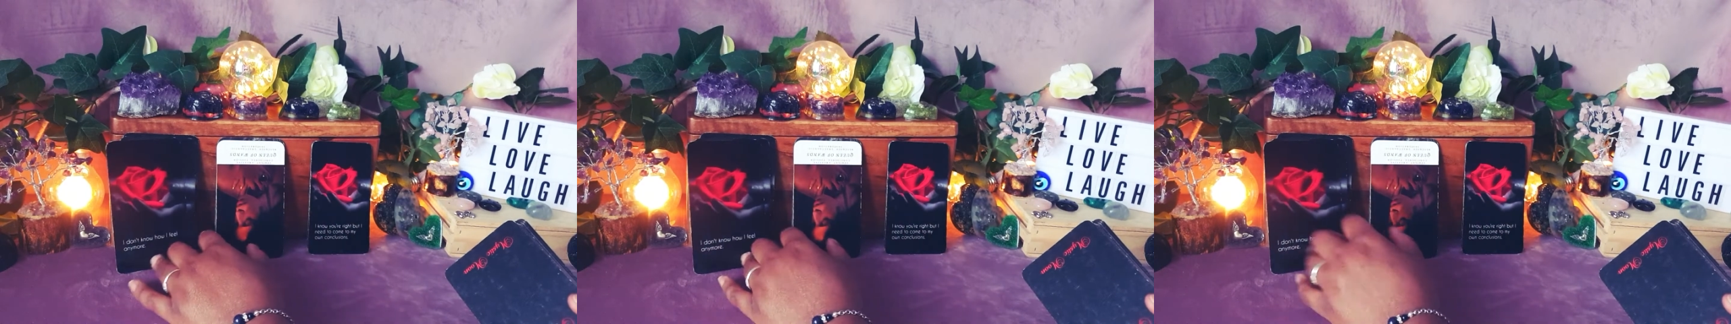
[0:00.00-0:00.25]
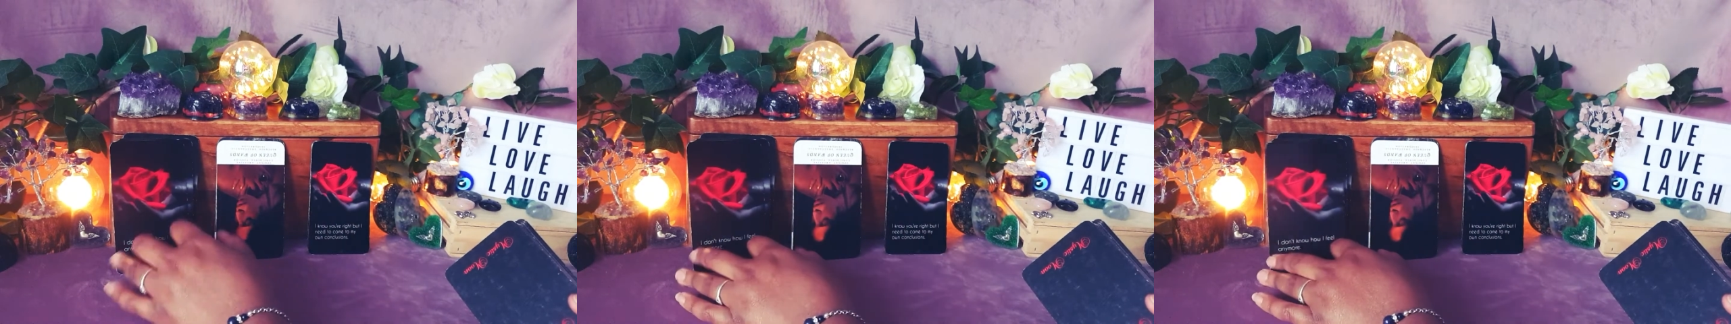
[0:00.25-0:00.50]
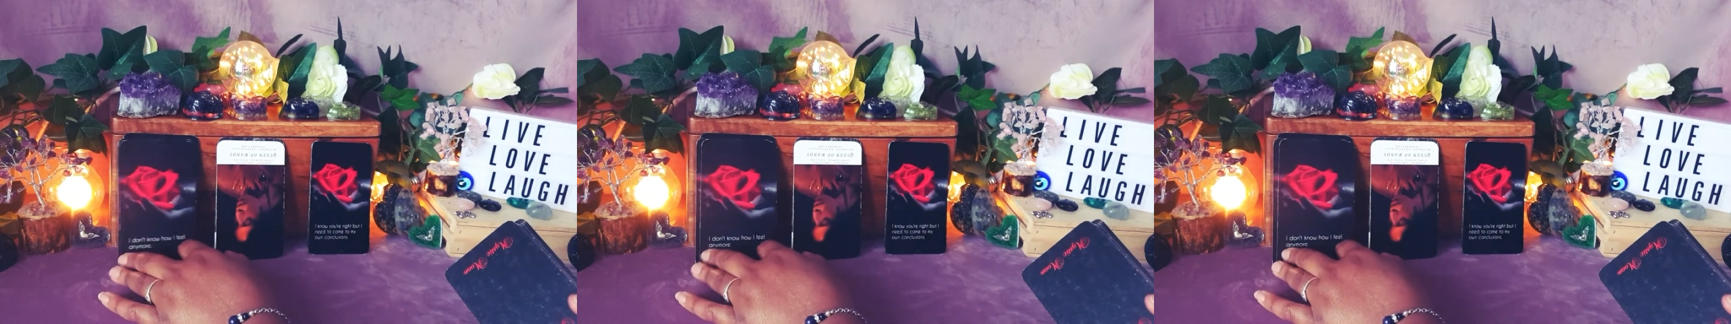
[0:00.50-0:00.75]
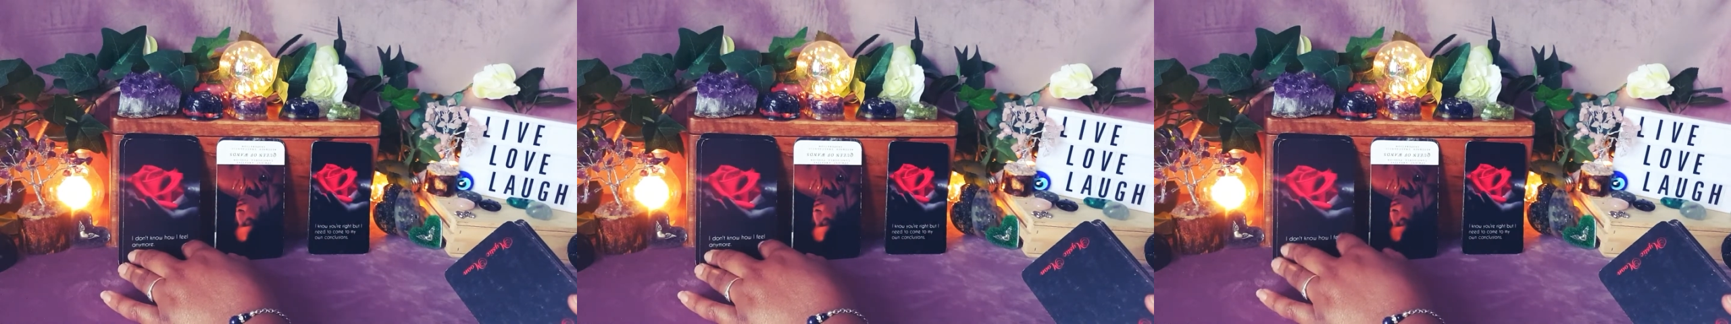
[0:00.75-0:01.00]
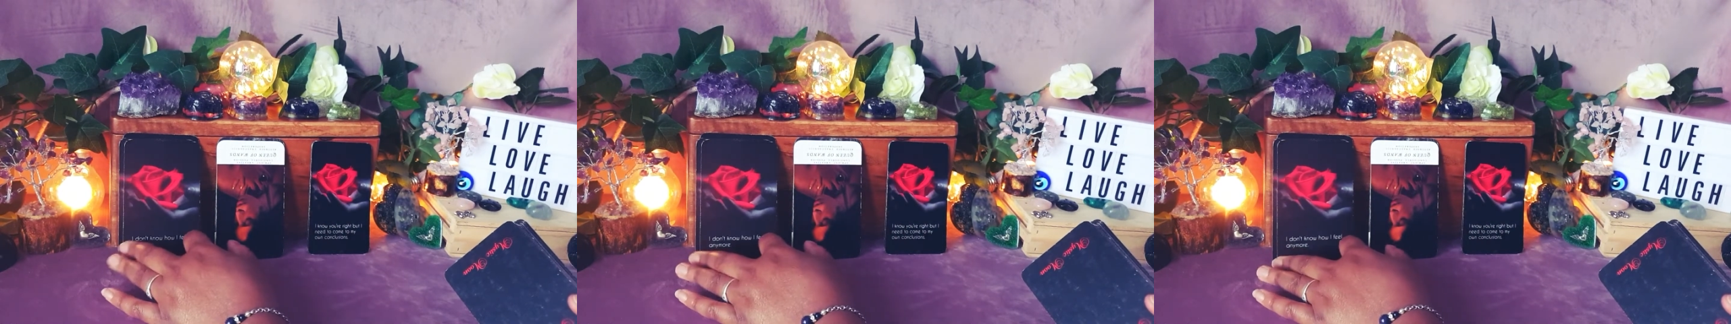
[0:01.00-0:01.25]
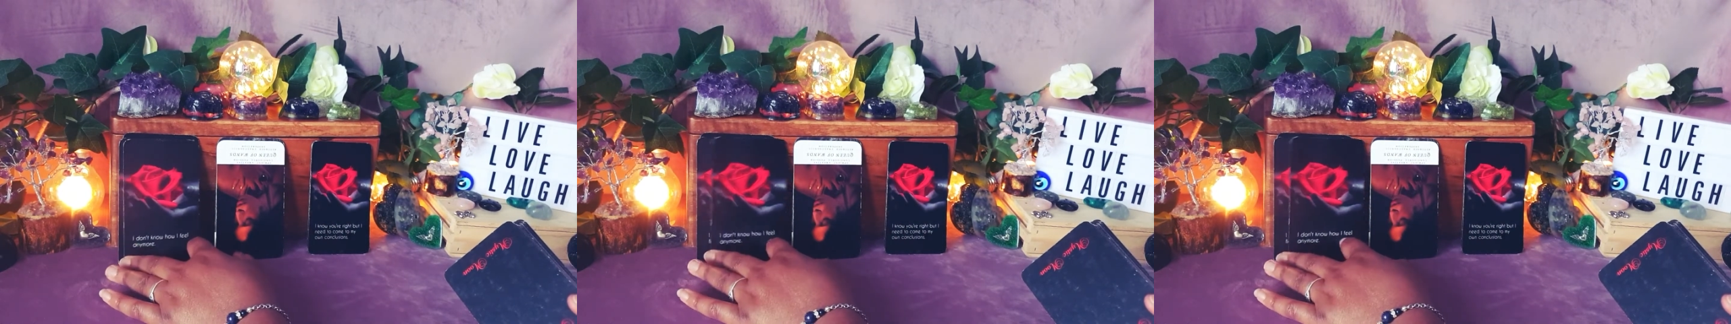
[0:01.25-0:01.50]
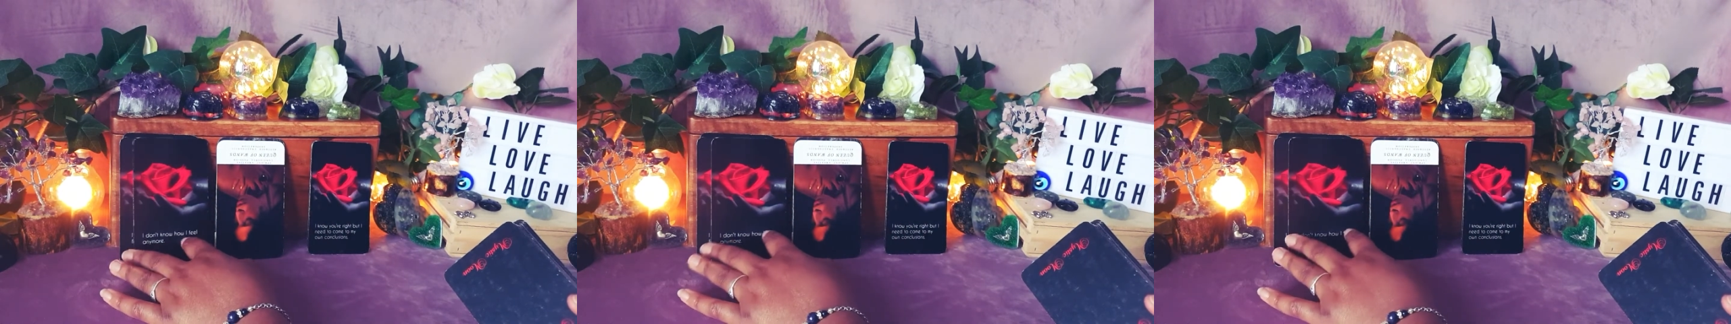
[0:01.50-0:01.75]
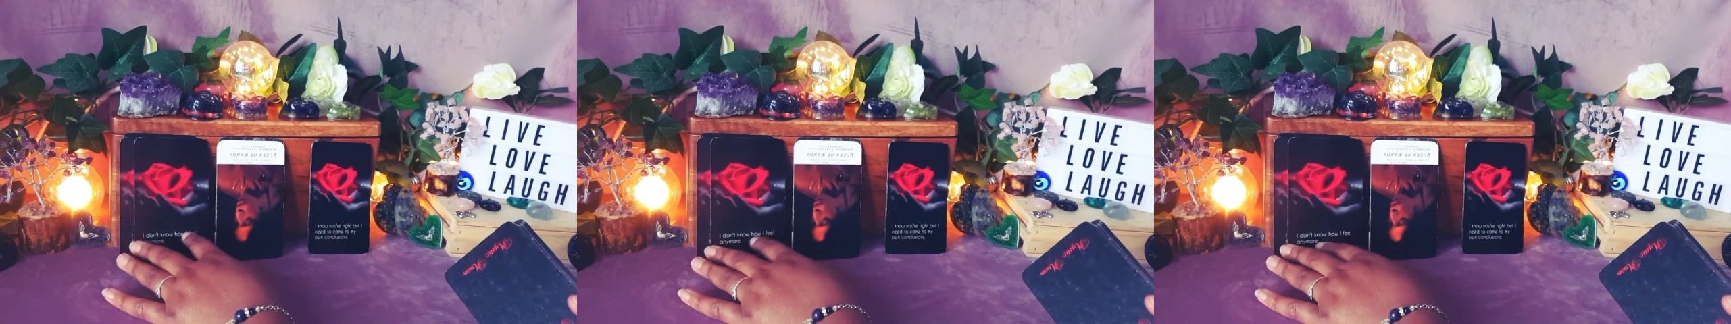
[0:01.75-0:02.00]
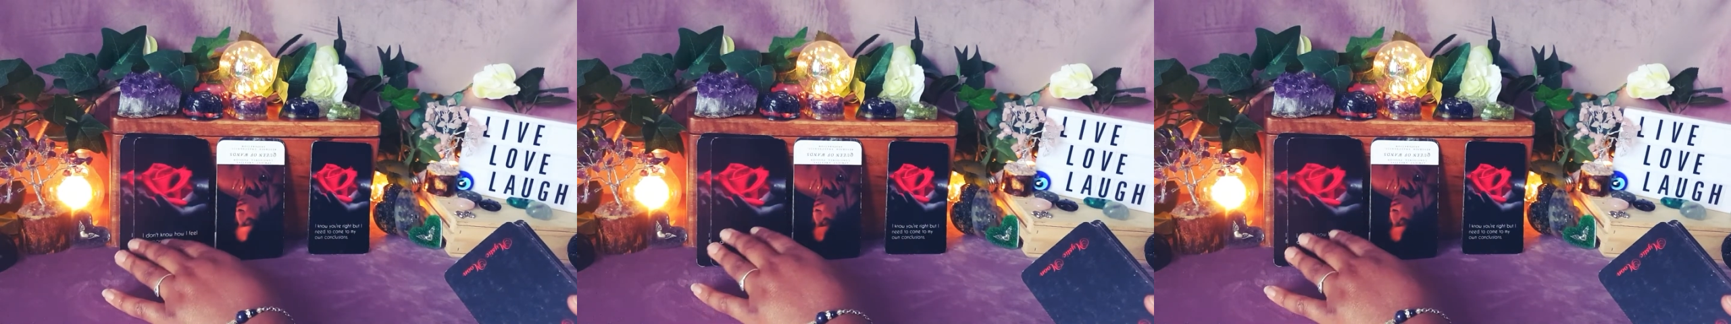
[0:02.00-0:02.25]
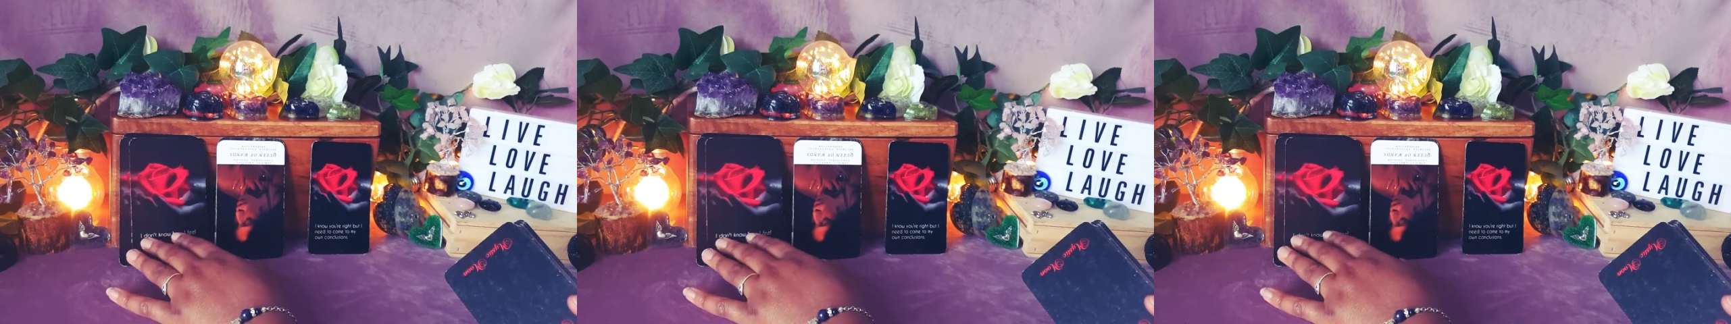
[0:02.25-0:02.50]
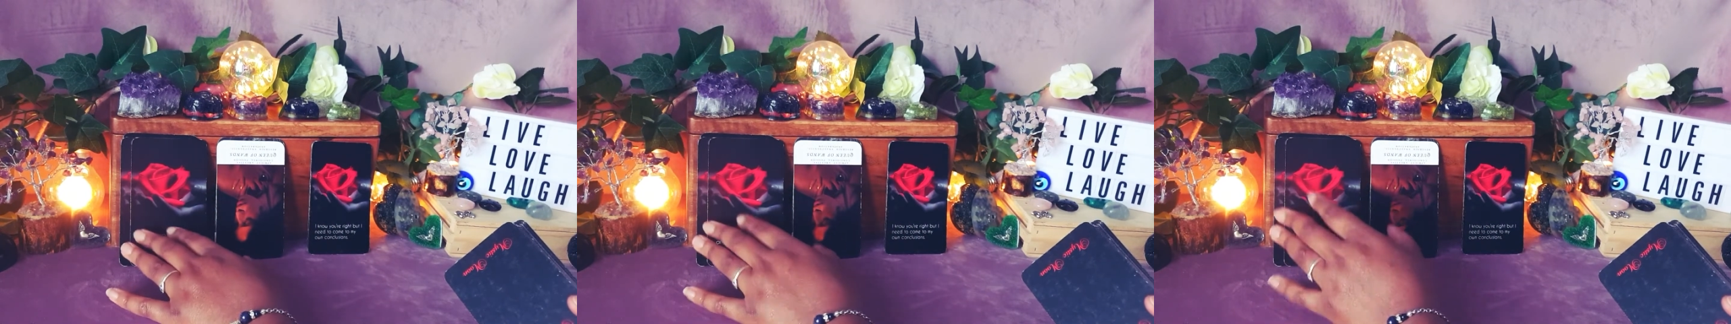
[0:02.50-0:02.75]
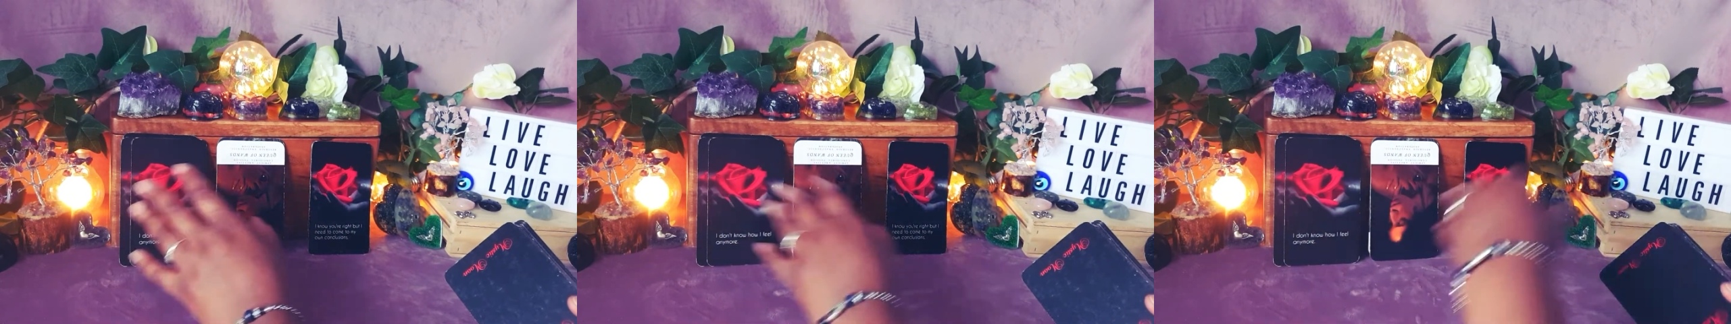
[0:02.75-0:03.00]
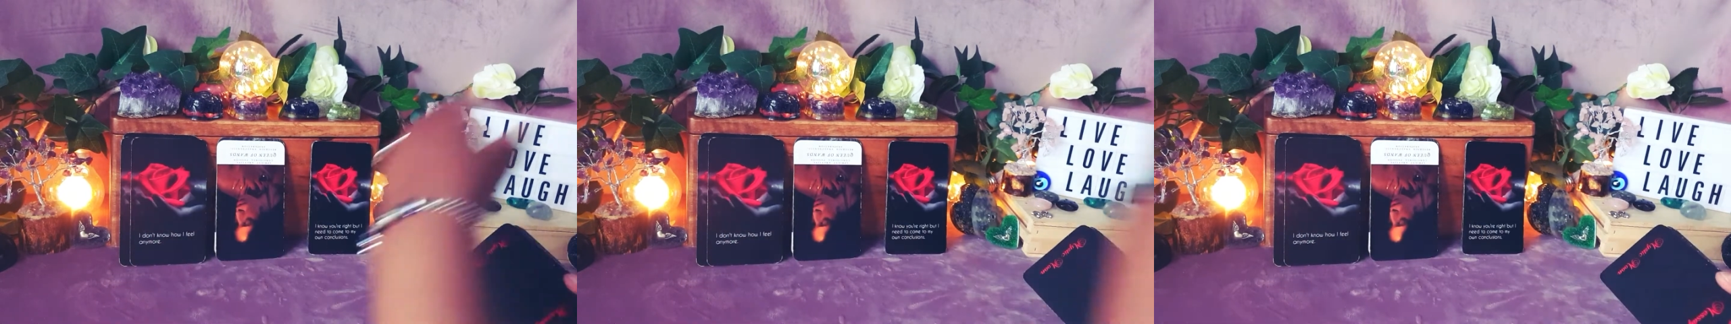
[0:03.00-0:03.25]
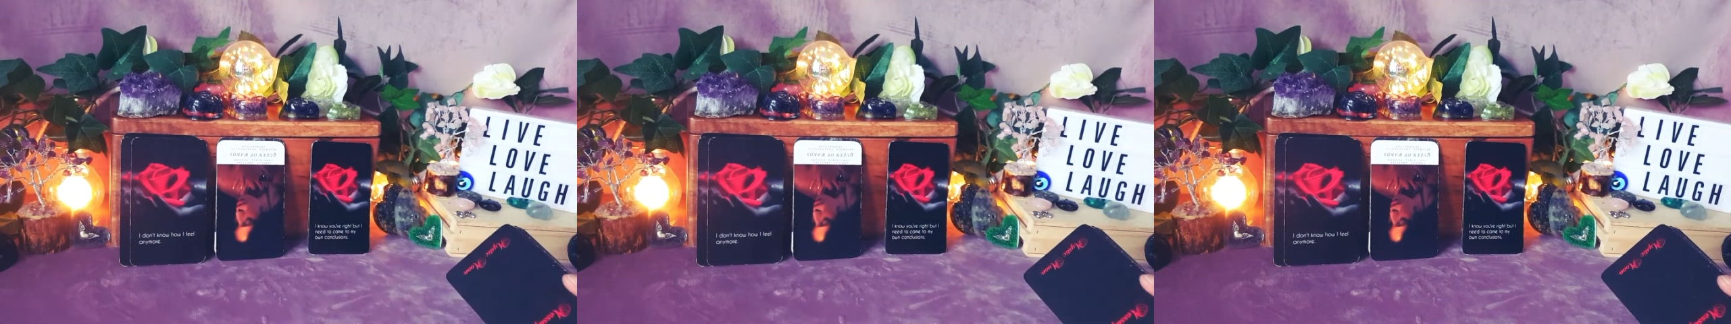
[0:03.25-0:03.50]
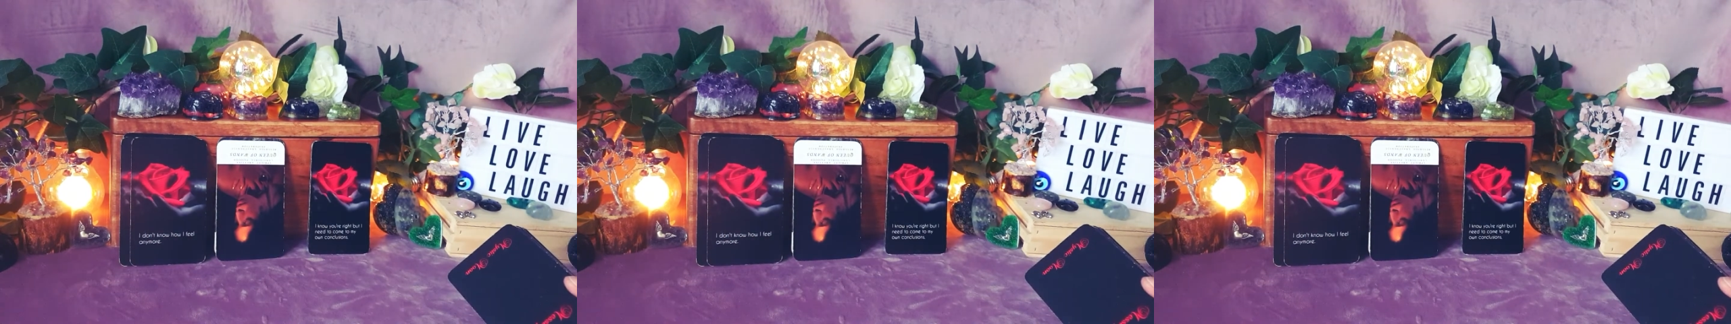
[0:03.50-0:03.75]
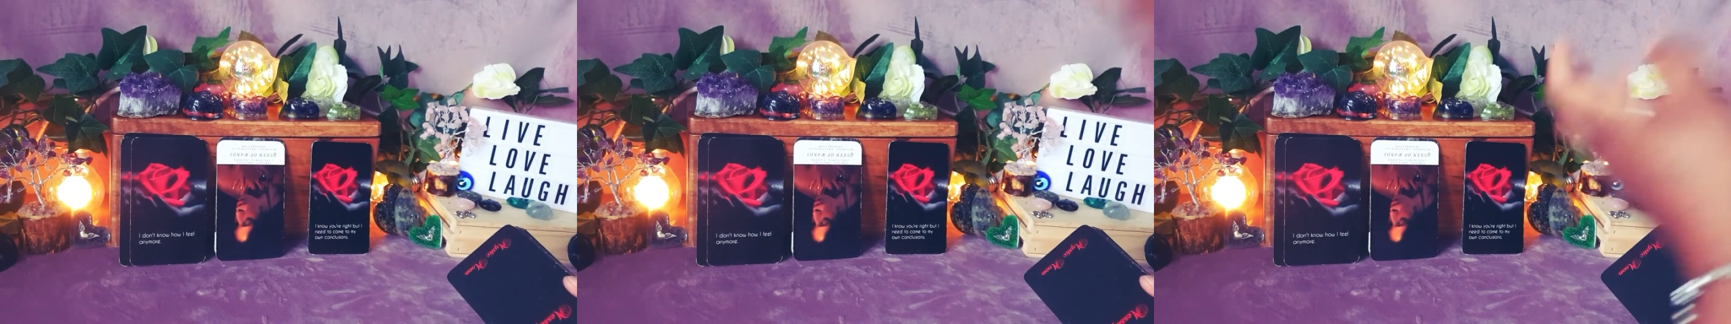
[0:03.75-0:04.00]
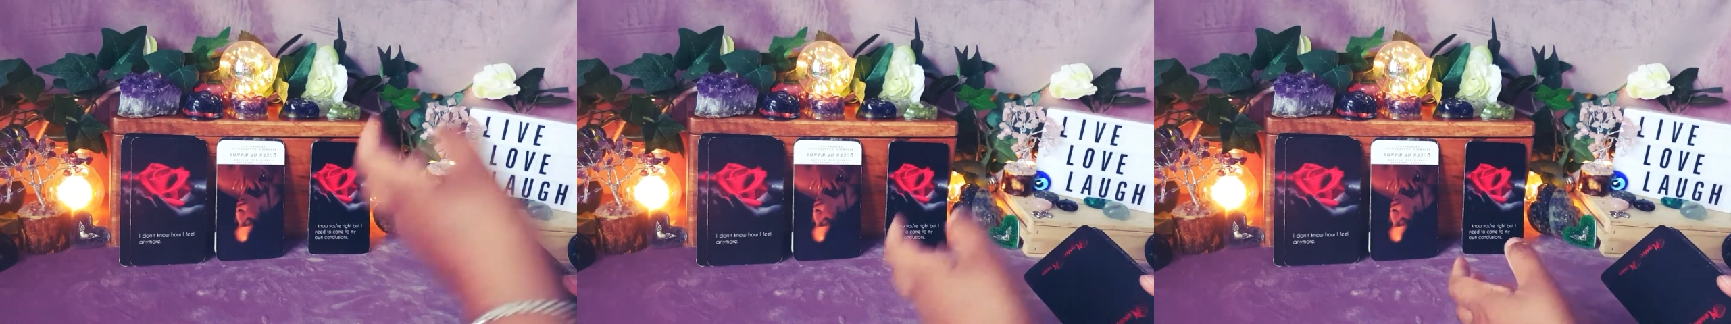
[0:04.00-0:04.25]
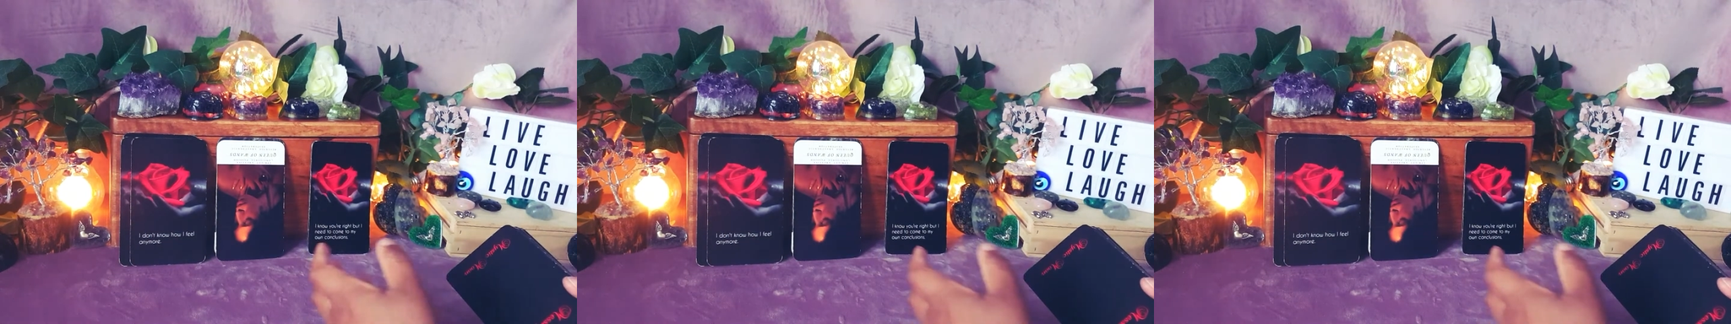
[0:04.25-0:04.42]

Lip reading: Nobody's mouth can be seen.